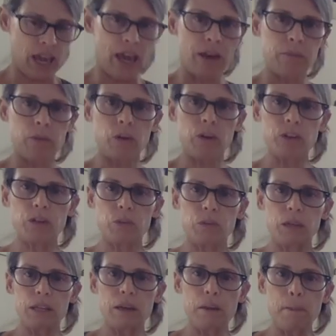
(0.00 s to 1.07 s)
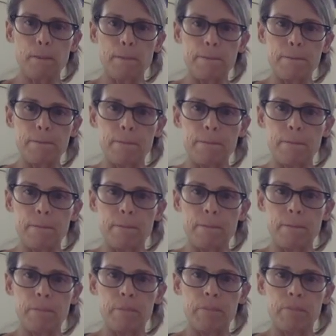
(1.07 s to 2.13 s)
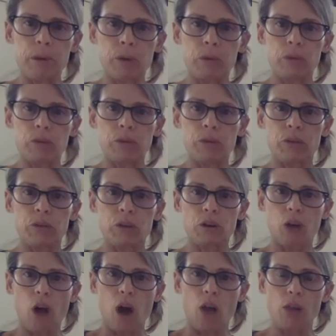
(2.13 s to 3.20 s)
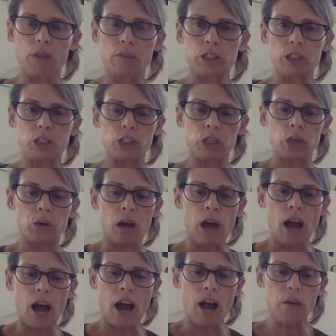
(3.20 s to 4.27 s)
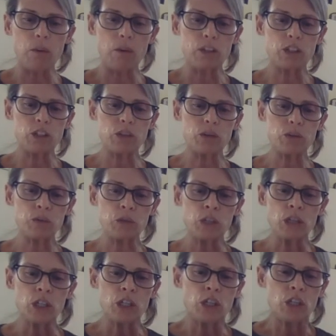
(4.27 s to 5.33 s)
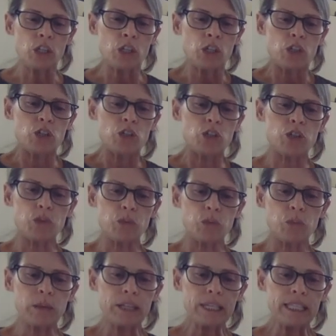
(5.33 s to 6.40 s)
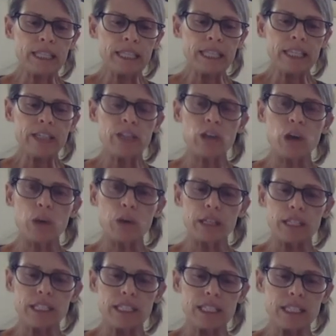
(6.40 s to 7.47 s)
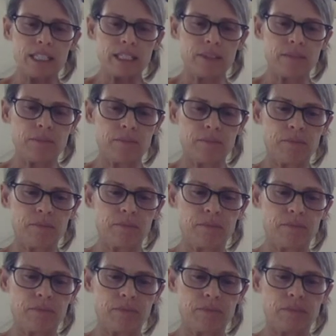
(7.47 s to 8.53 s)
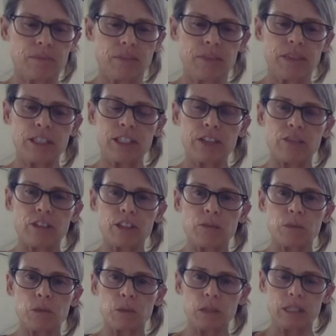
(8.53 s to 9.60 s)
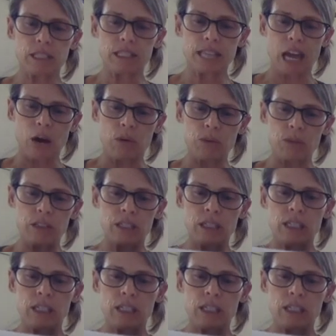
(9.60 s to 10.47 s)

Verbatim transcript: And I'm going to read both columns to you. I want you to really notice the difference between the sound